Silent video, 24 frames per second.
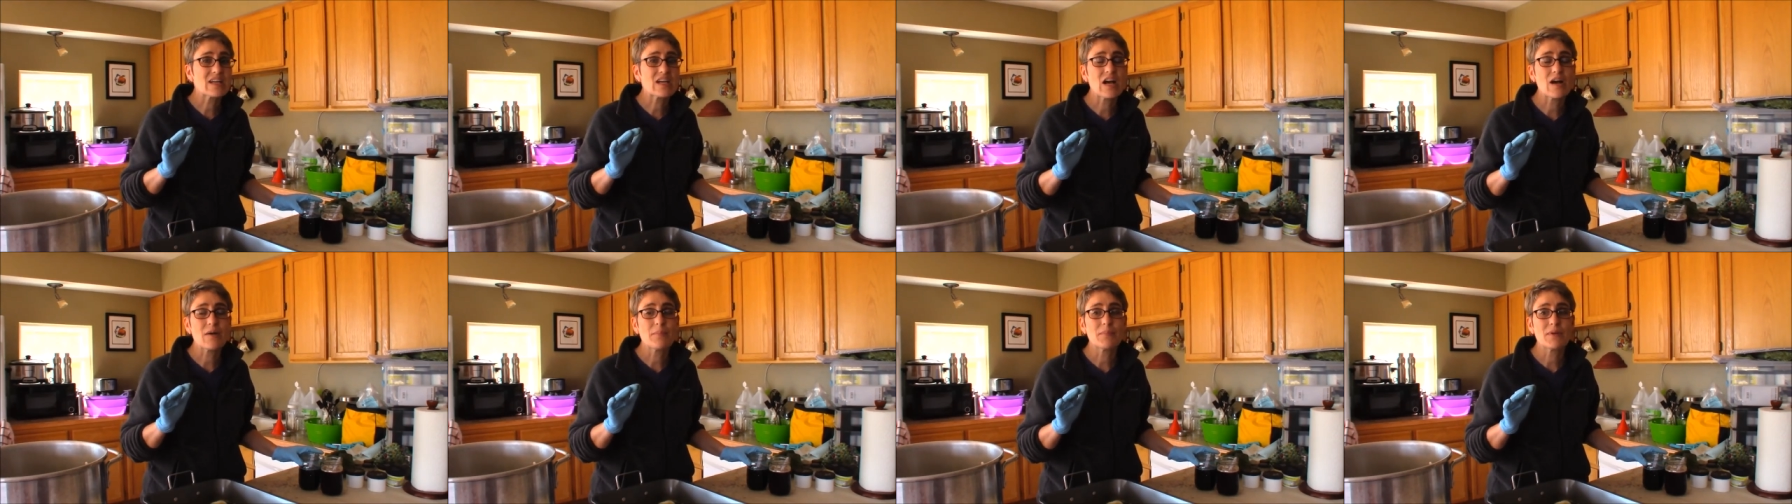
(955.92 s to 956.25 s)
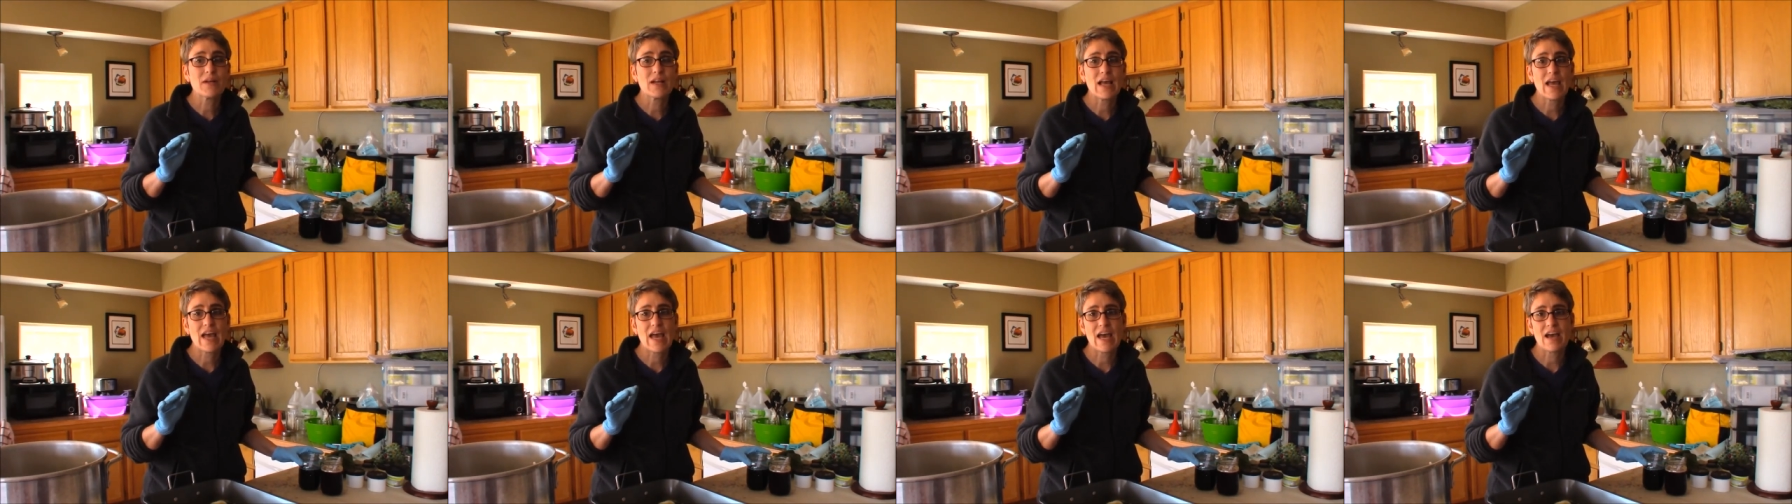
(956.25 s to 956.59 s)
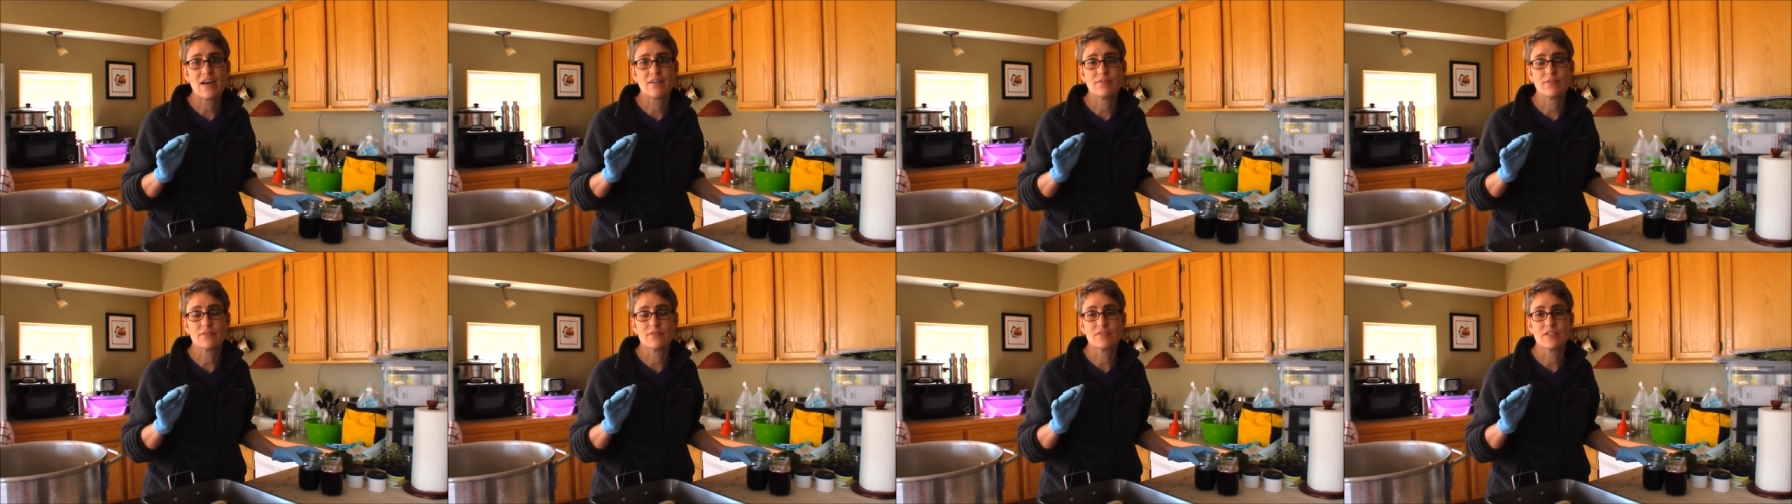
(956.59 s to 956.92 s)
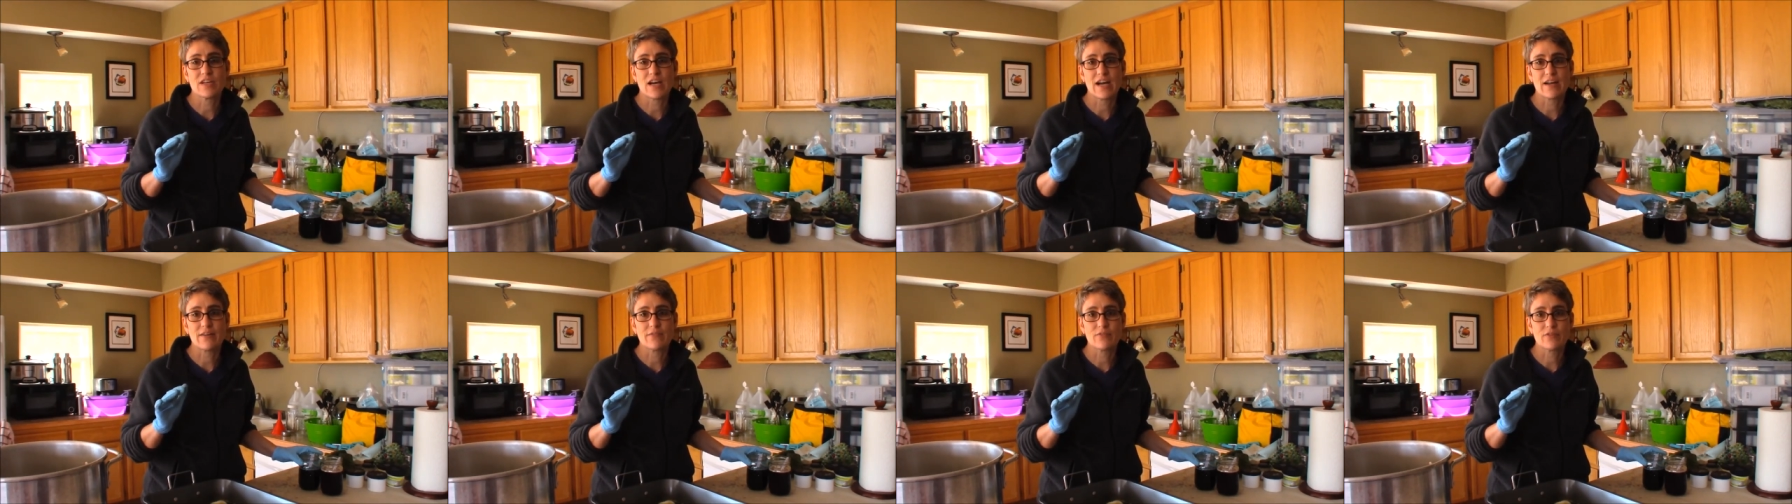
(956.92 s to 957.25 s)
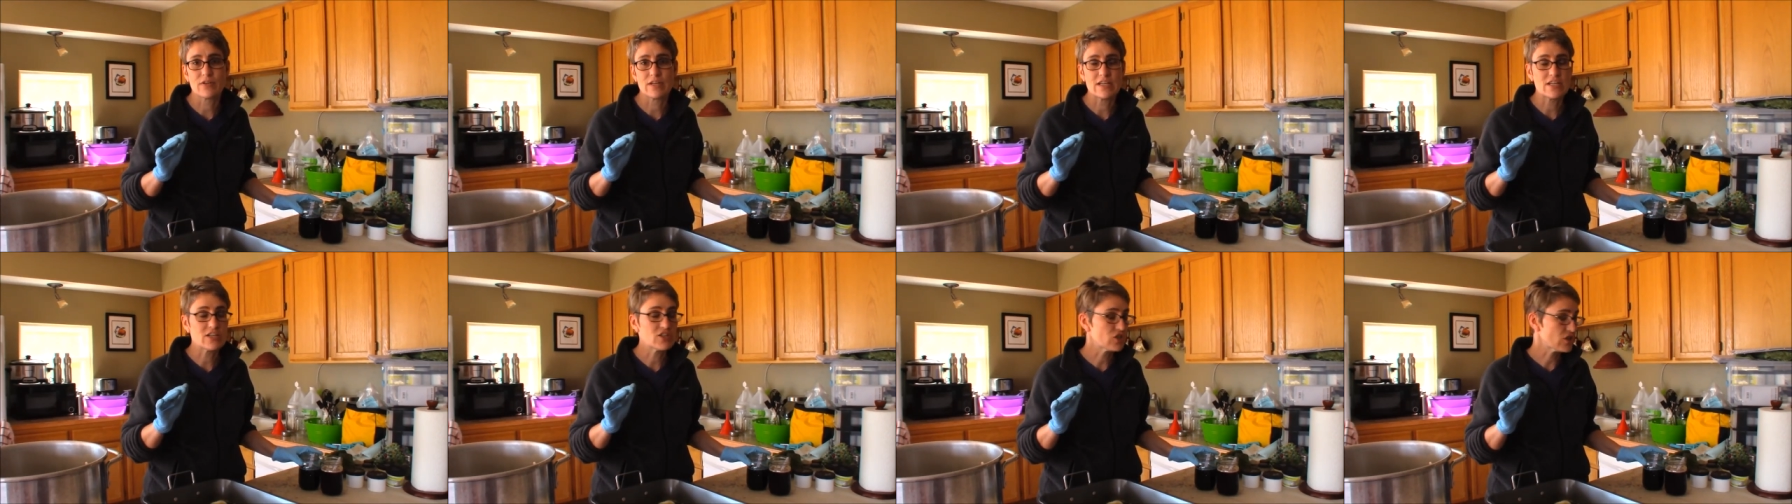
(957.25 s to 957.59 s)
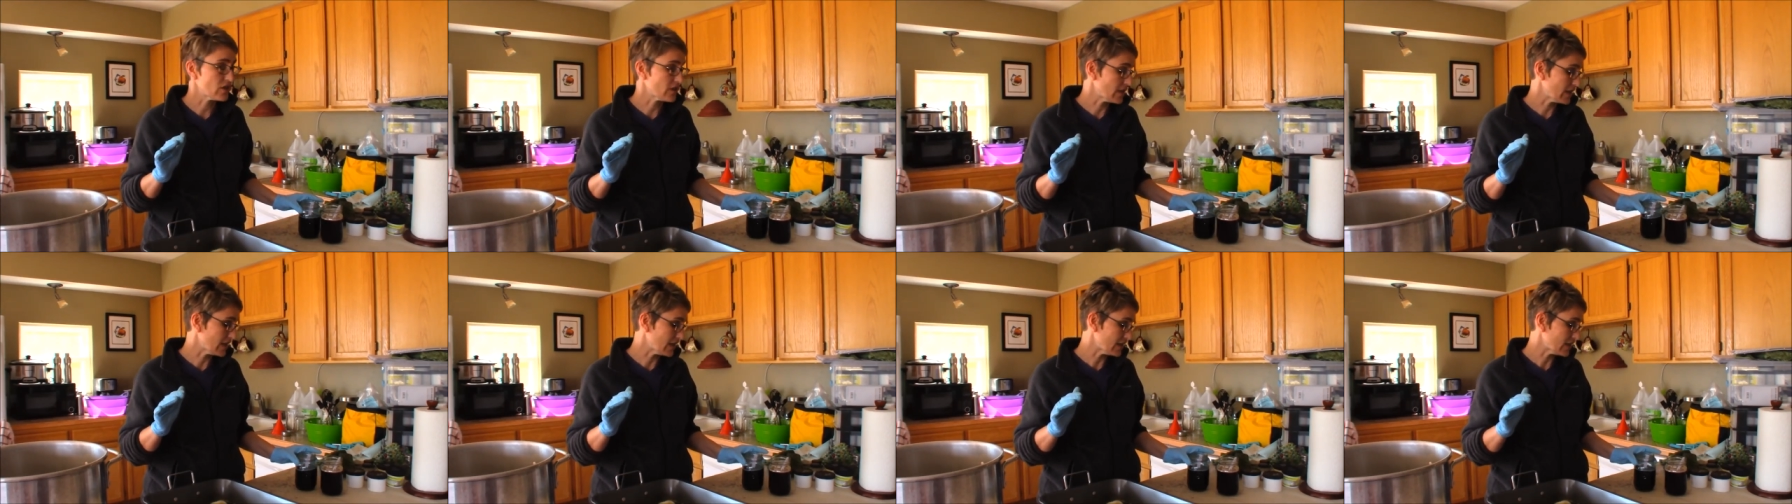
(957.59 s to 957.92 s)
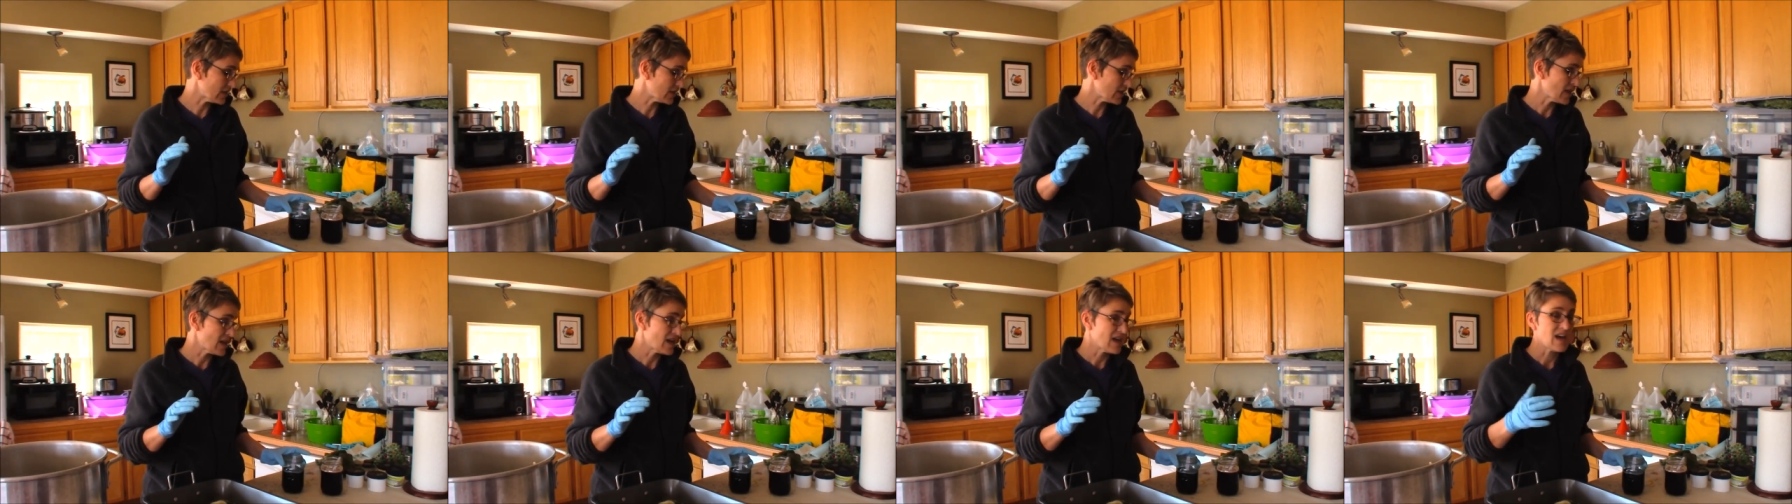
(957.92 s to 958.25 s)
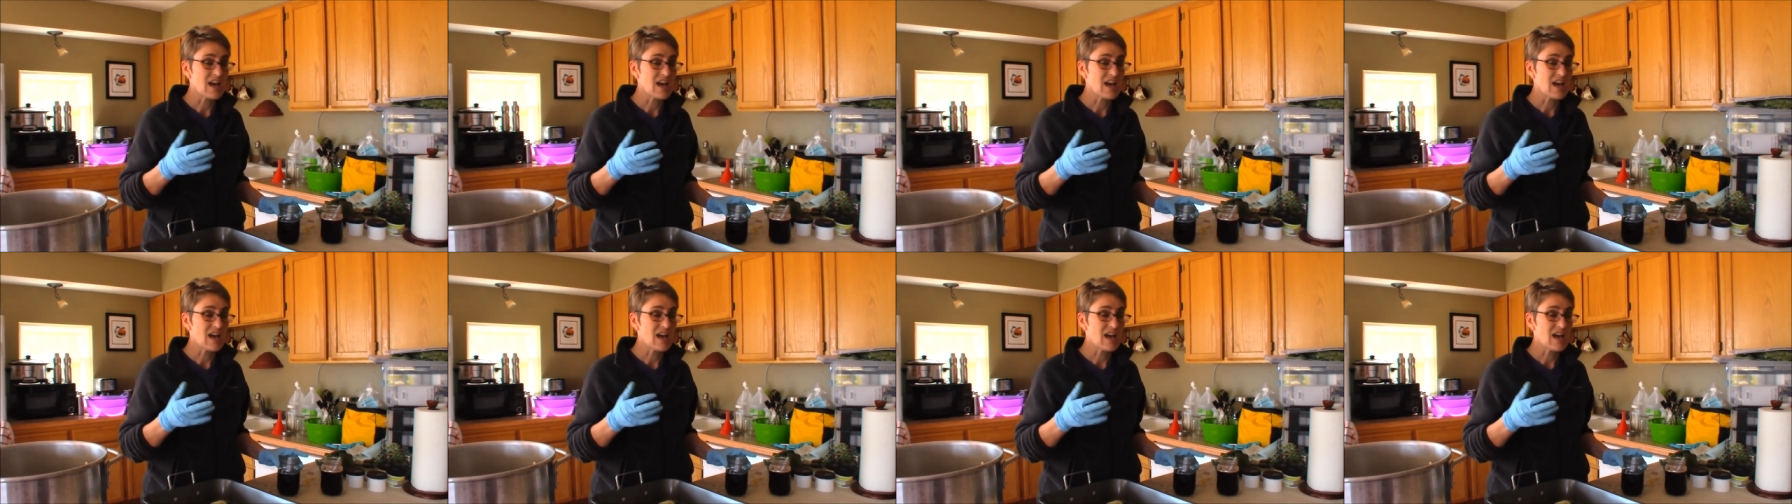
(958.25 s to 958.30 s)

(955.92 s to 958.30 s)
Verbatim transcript: 1.5 cups of dye for each of these.